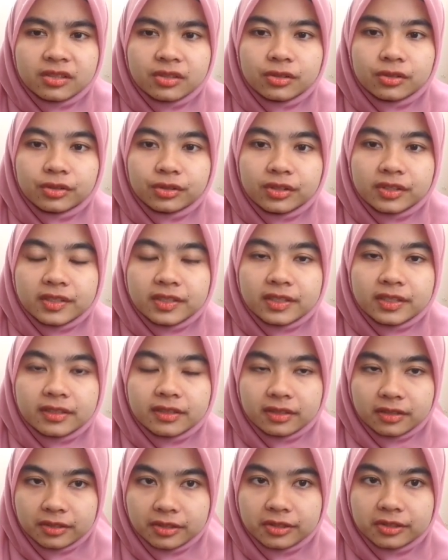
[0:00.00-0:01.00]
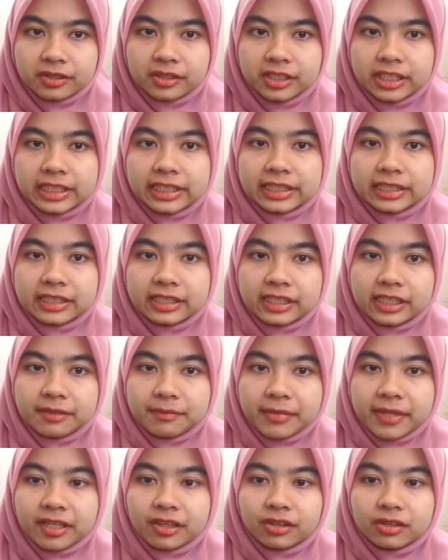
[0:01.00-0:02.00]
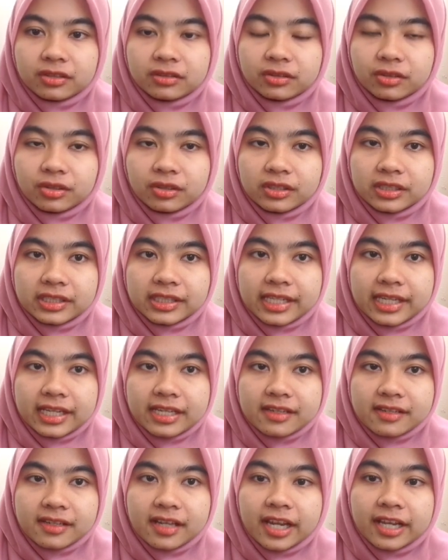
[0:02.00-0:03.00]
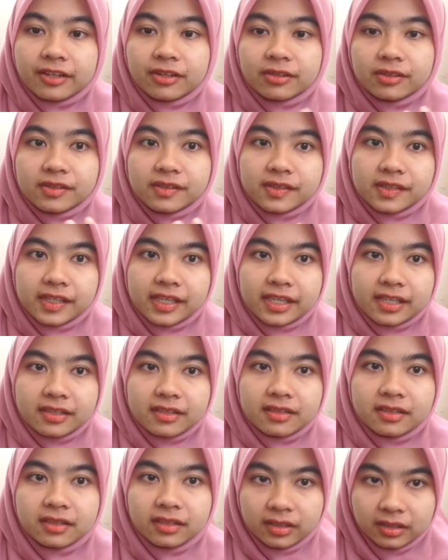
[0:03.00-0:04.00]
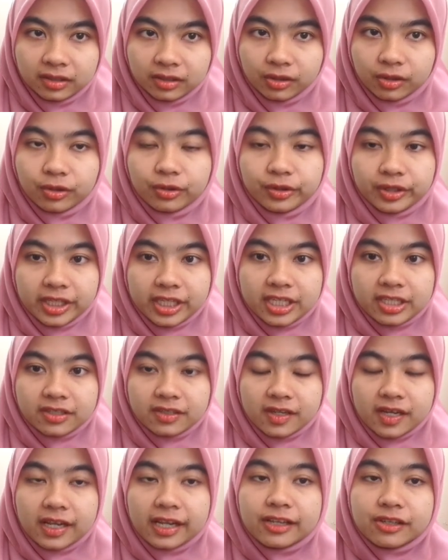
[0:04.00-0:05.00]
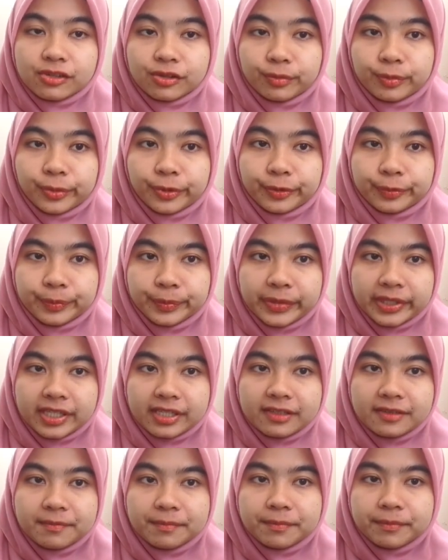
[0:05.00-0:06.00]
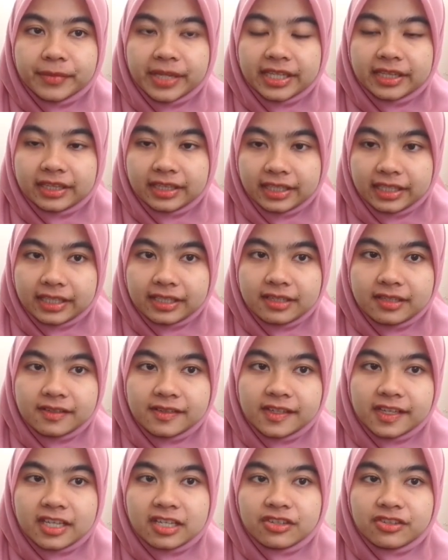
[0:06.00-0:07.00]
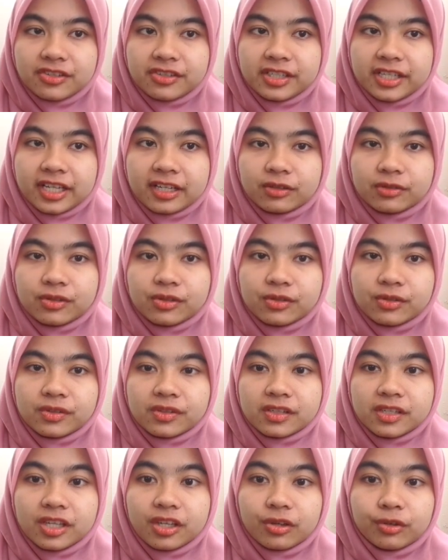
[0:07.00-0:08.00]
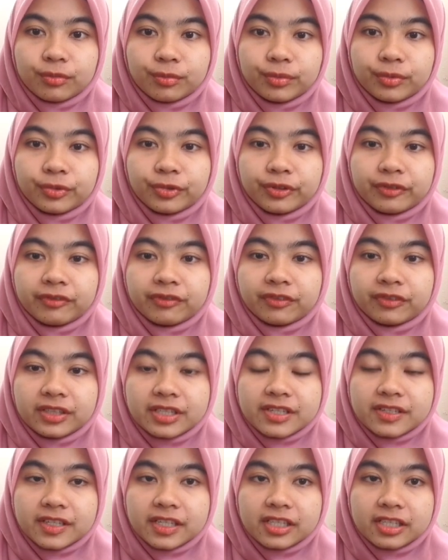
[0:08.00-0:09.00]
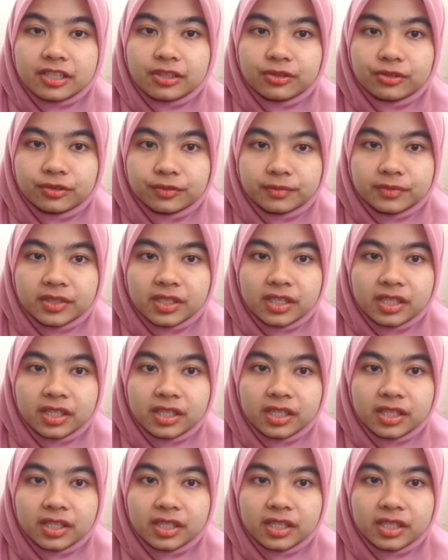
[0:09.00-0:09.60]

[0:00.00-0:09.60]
So theoretically, menthol contains hydroxyl, OH, isopropyl, methyl, CH3 and also CO bond functional group.